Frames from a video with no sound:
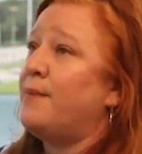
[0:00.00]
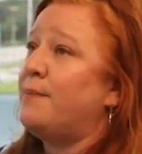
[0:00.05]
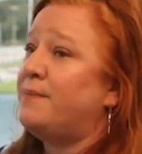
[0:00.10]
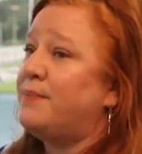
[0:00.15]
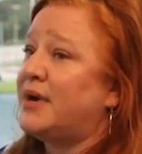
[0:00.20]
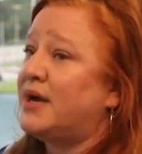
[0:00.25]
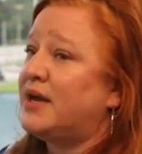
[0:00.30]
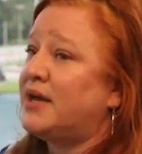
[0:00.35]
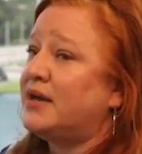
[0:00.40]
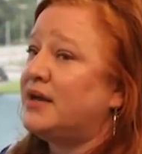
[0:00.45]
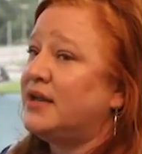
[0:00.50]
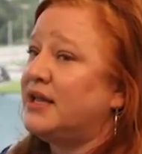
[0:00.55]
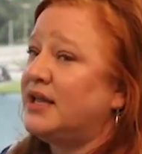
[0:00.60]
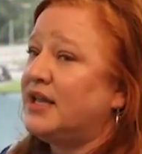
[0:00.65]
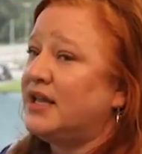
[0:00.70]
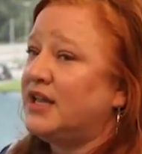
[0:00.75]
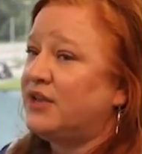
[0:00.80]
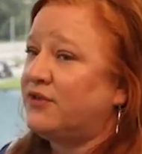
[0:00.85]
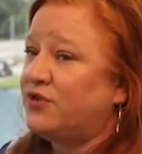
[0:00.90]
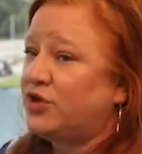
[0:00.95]
But
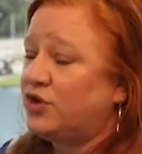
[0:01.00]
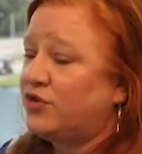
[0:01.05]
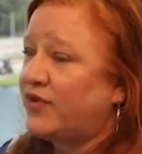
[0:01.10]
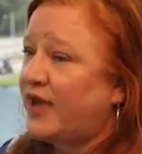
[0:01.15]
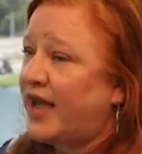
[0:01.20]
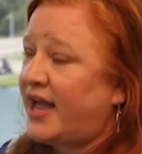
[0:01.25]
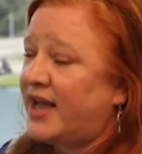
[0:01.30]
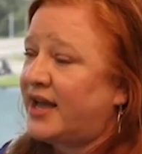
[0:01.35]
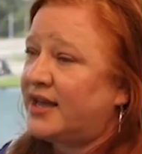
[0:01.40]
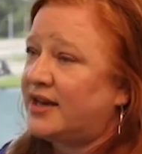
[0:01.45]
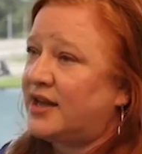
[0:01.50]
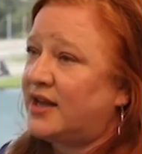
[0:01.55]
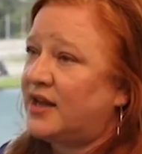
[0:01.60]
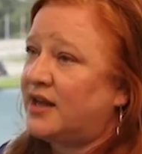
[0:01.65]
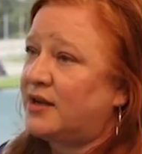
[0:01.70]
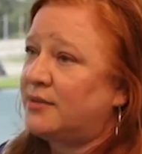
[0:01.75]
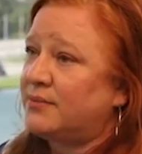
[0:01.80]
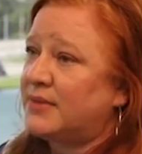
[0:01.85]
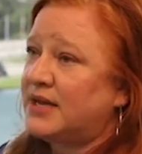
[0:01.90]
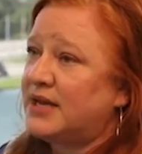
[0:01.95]
if you've had
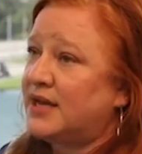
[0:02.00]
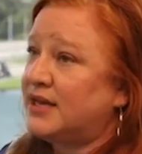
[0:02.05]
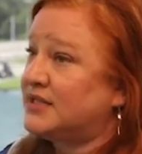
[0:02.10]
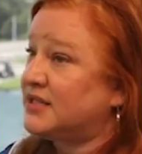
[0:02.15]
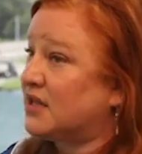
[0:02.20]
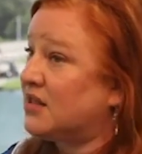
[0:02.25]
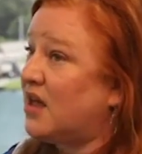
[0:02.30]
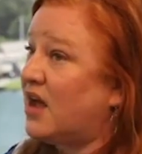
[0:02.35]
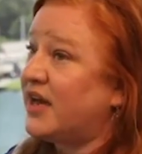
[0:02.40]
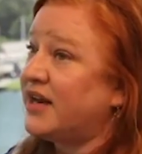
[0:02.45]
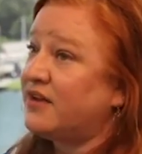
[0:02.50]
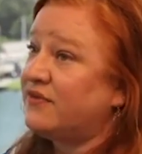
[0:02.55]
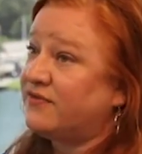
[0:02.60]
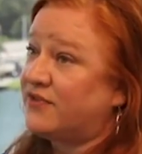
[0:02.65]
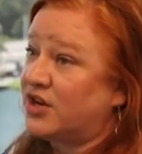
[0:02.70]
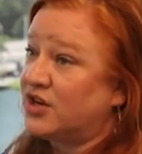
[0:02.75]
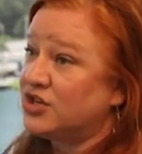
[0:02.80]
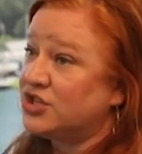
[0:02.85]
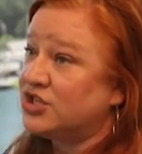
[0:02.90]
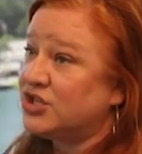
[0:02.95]
a decline in
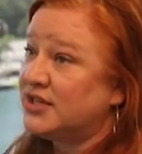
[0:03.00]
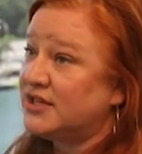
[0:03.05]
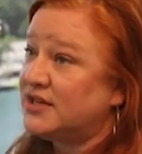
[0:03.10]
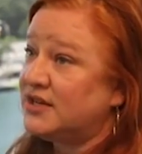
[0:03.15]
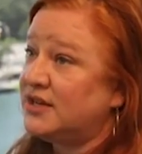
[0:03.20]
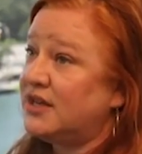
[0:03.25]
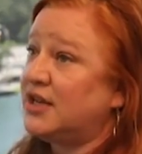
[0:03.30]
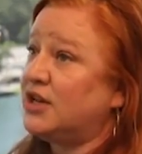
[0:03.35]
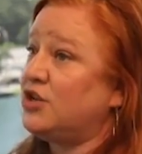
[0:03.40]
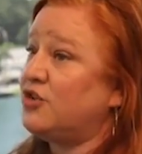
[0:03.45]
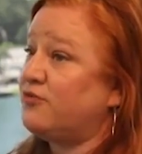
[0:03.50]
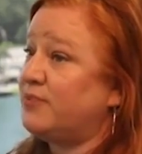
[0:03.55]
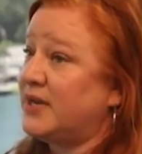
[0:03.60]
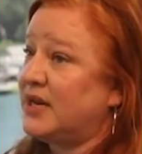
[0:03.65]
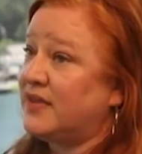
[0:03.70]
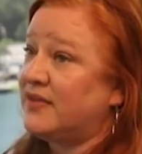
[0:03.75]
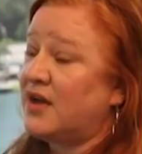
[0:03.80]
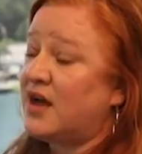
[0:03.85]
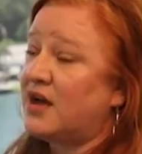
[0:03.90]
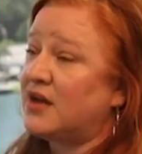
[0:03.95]
function and you've been
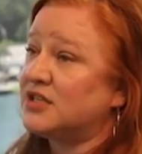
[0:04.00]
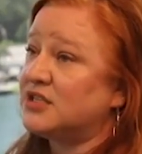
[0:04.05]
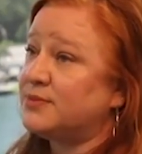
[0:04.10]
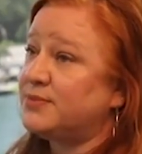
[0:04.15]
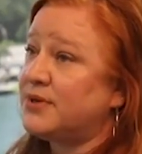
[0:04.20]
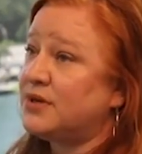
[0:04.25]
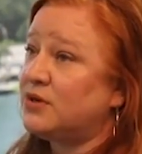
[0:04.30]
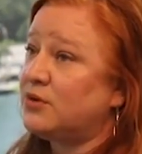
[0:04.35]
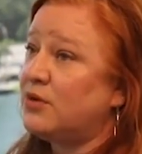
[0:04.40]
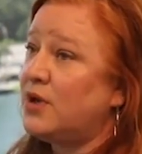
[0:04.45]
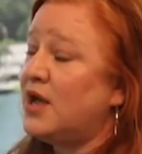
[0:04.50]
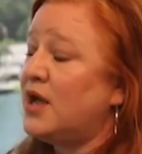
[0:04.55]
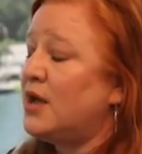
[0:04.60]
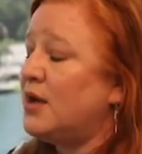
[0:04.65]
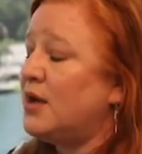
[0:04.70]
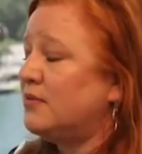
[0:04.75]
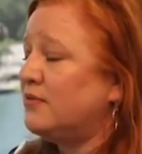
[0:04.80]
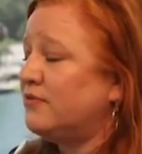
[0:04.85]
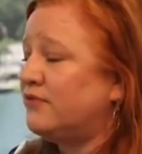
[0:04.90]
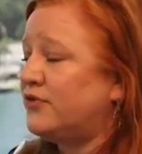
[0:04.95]
in the hospital,
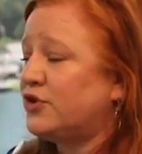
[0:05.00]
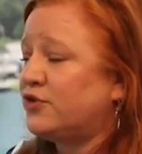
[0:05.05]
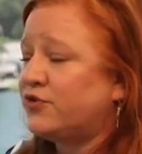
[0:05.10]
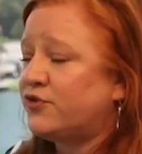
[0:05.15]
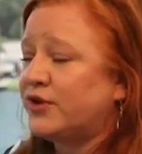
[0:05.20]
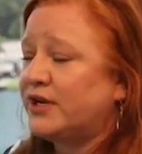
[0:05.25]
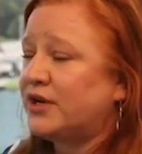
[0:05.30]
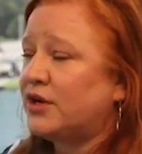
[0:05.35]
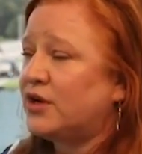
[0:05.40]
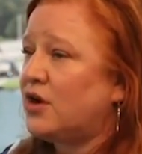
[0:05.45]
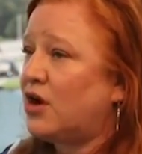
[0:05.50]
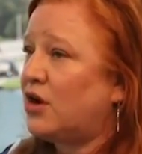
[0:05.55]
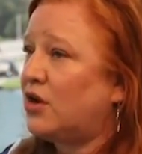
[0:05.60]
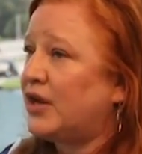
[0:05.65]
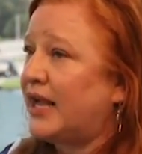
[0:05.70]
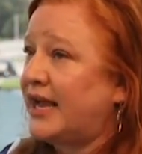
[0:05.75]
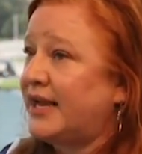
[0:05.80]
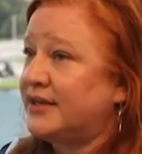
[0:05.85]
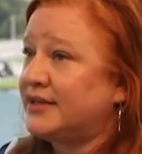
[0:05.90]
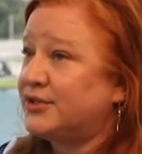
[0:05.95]
feel free to call
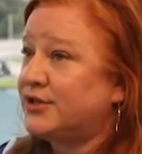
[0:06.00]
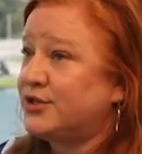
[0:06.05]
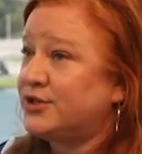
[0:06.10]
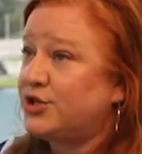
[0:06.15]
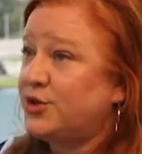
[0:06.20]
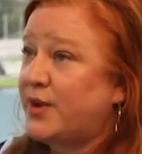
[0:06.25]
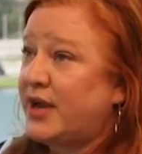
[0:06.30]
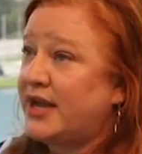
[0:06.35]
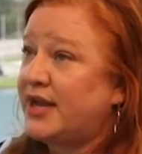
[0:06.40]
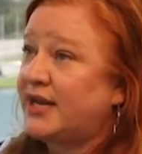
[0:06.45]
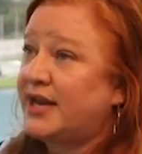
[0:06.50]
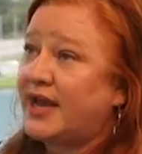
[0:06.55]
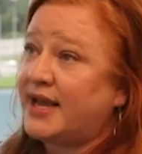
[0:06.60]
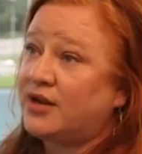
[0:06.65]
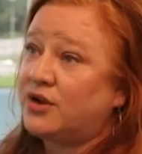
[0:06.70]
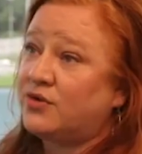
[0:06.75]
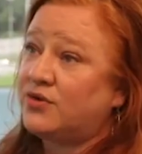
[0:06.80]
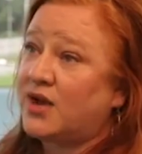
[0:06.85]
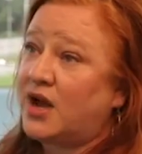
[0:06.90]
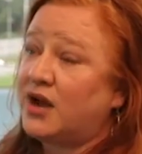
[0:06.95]

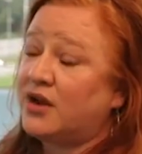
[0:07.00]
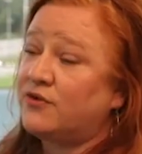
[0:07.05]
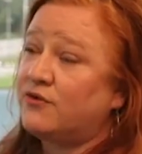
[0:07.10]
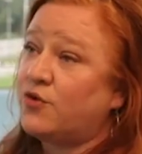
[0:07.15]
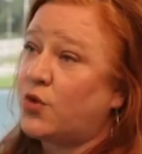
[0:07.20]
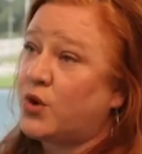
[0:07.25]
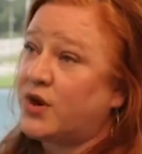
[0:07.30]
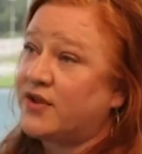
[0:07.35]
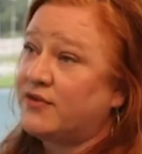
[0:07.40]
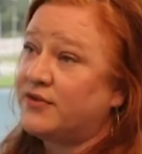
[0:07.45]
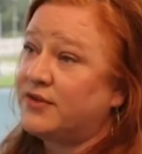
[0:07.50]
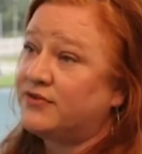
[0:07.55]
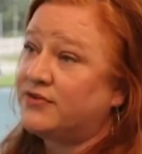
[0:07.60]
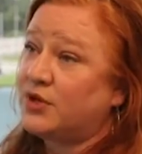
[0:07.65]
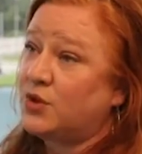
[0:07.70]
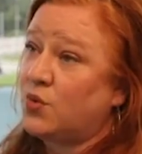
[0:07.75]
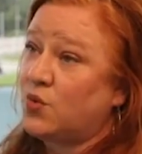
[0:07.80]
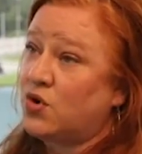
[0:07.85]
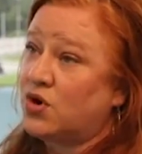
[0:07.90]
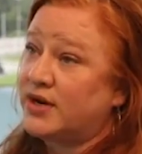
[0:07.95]

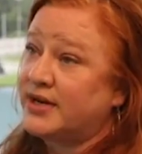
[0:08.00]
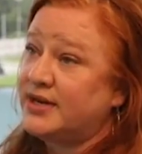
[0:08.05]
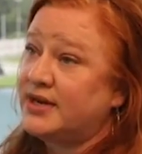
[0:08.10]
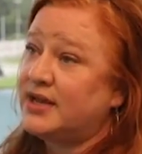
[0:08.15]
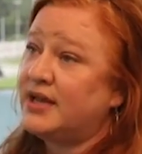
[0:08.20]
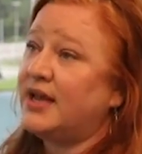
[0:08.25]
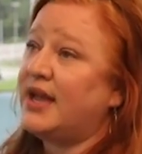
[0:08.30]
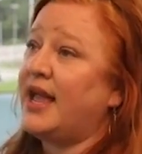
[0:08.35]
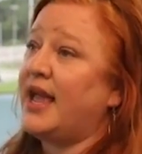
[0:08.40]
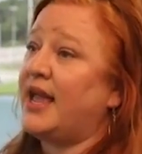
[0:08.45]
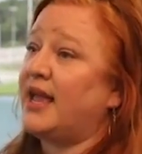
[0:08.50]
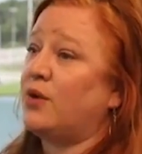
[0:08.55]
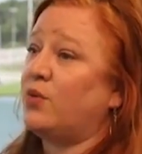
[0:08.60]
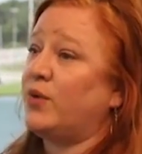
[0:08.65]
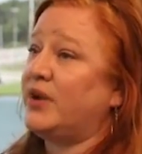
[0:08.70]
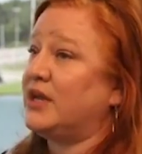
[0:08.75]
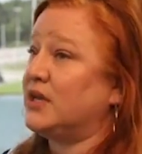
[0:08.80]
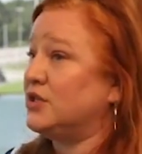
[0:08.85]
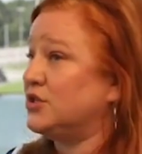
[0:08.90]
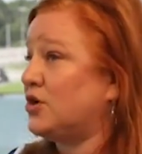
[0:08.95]
228-809-4051, and
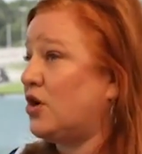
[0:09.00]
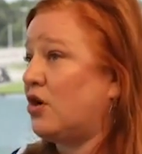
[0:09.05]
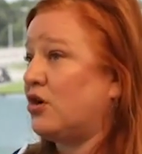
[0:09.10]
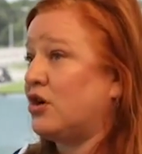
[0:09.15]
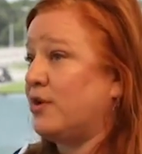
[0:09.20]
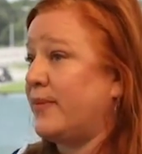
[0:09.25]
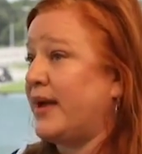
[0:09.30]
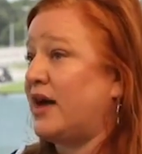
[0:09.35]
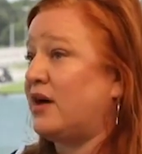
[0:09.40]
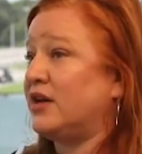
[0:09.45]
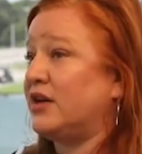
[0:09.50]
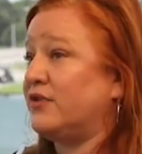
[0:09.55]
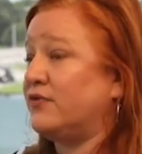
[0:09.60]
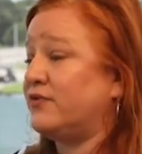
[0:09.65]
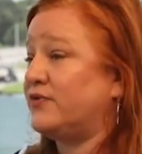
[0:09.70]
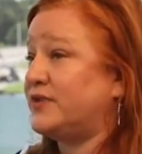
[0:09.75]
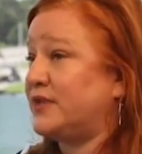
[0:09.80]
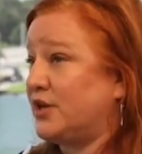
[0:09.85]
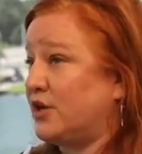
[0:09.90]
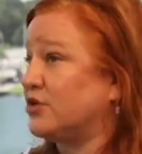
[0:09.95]
we can talk about if
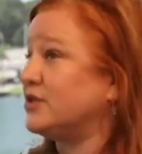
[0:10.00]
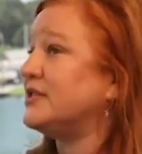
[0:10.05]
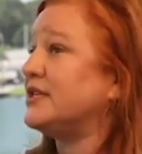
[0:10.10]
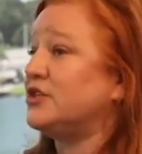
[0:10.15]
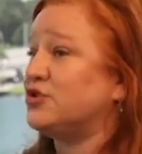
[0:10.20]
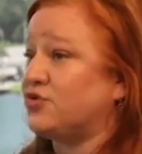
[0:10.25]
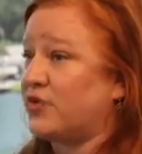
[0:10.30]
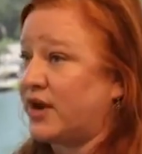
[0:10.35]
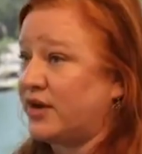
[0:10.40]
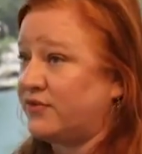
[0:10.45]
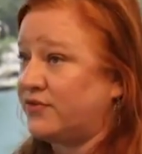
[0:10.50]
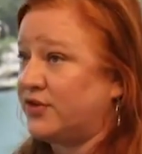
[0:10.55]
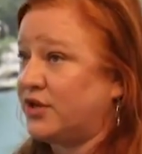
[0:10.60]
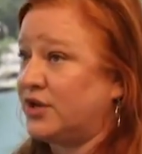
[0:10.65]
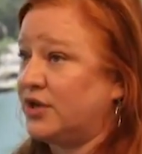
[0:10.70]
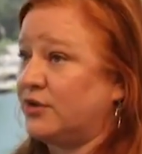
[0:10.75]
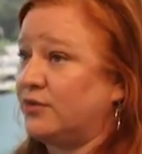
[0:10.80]
CRC is right for you.